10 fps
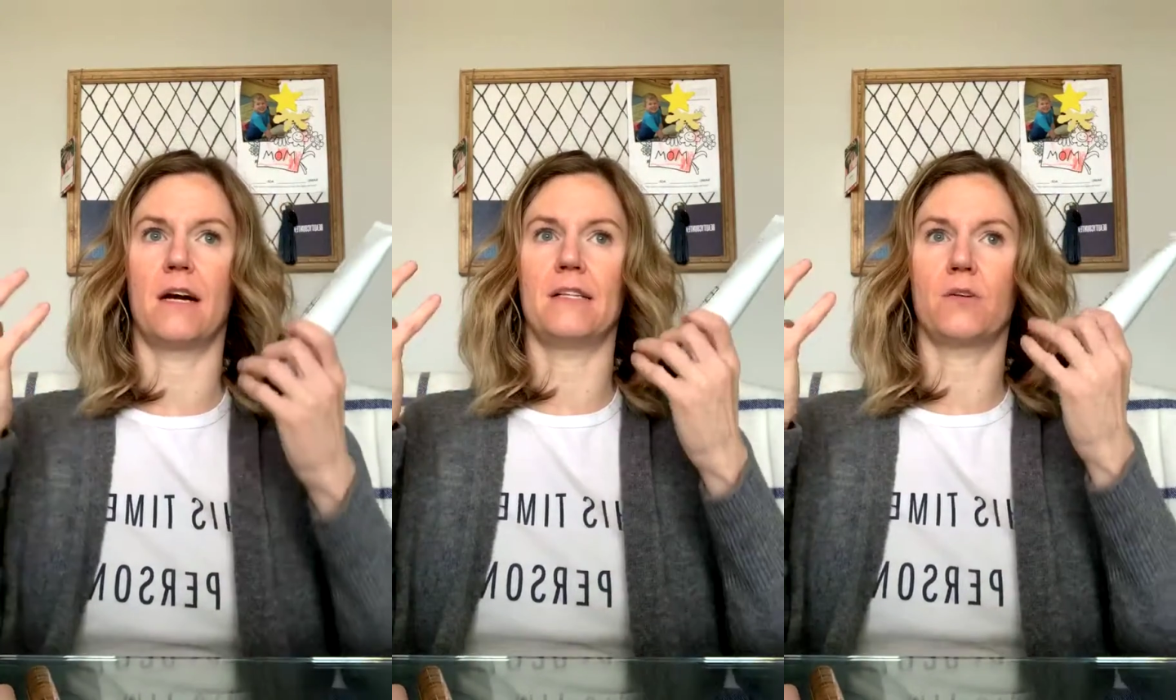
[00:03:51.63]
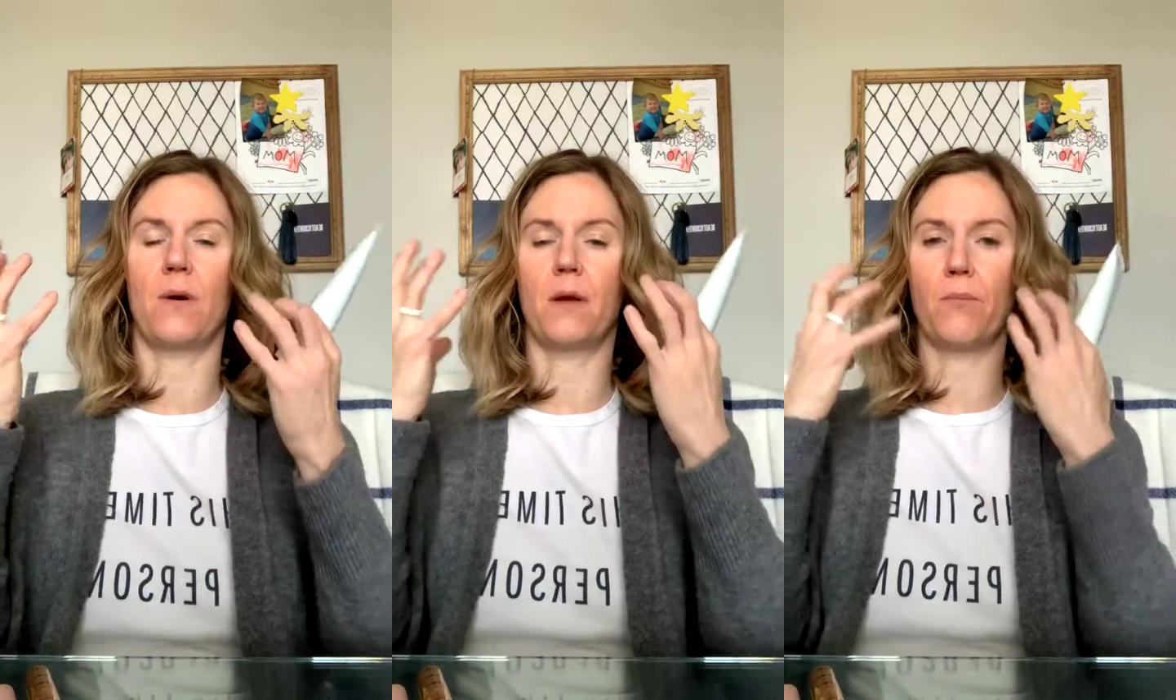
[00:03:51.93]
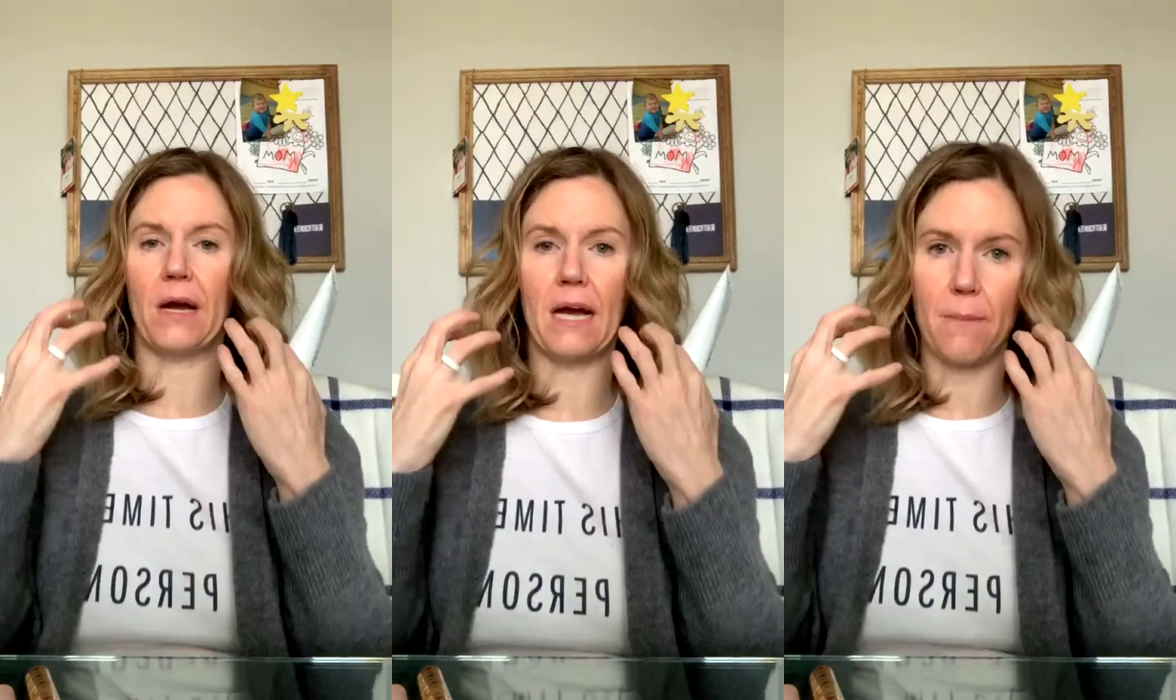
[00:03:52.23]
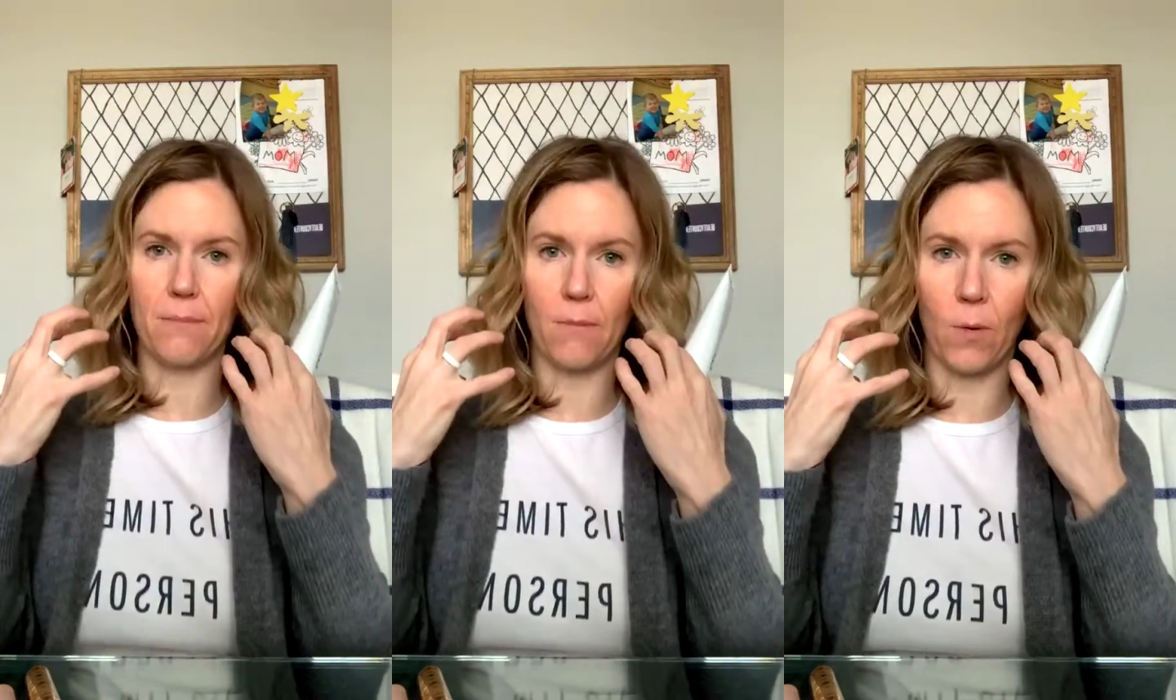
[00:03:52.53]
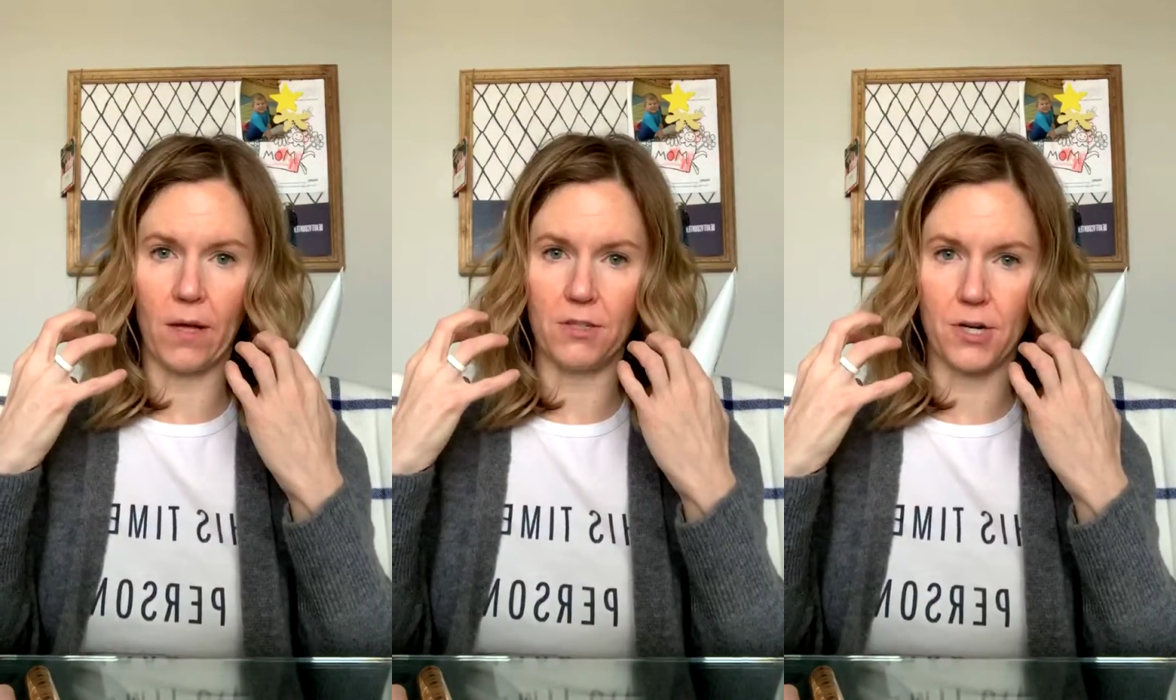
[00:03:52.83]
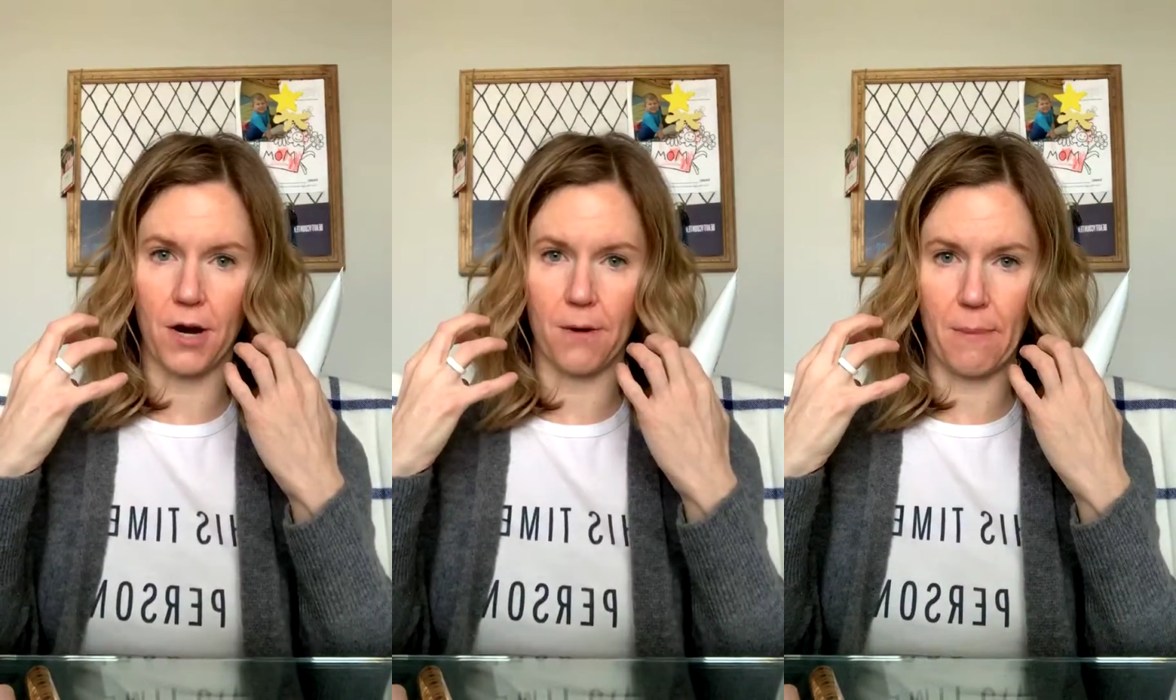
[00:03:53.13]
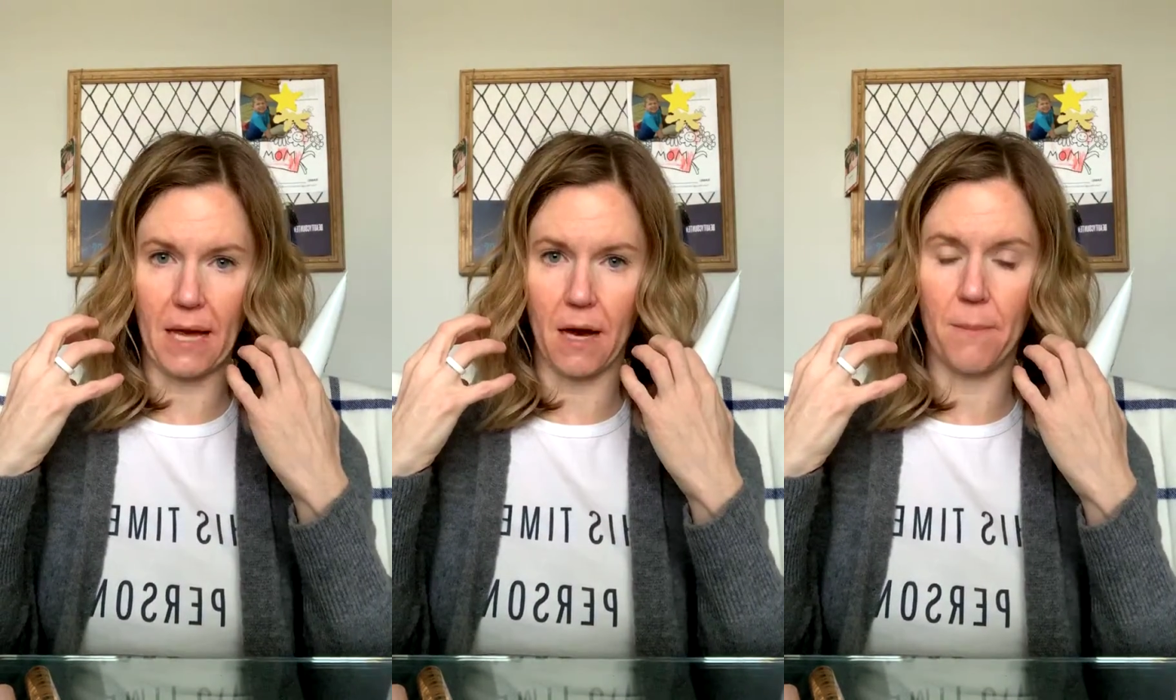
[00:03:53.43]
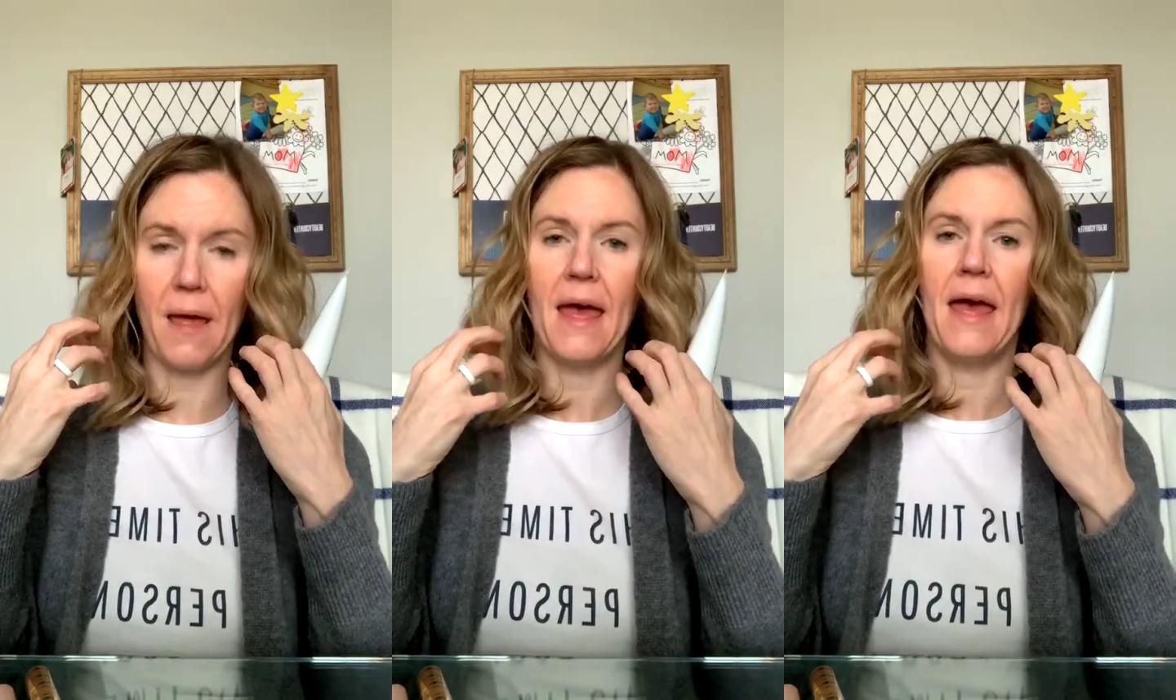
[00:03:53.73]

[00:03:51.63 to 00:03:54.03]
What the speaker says: it's going to break up oil, dirt, makeup.